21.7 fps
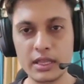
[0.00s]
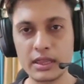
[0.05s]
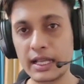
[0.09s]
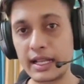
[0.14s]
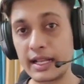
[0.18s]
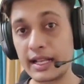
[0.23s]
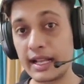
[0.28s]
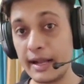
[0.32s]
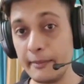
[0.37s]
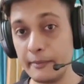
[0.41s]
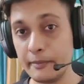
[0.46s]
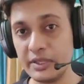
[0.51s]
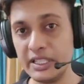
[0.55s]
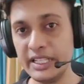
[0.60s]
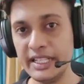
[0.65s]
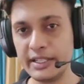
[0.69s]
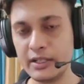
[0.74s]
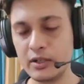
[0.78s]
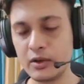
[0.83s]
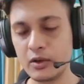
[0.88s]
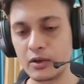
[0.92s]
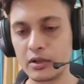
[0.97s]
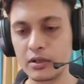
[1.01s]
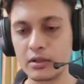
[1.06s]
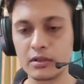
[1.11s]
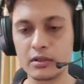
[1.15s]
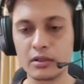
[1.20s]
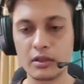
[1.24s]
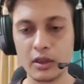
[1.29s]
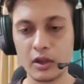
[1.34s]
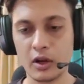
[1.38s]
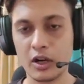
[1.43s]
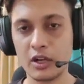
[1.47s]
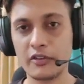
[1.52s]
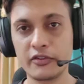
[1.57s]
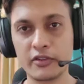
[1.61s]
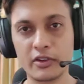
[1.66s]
the complete code, not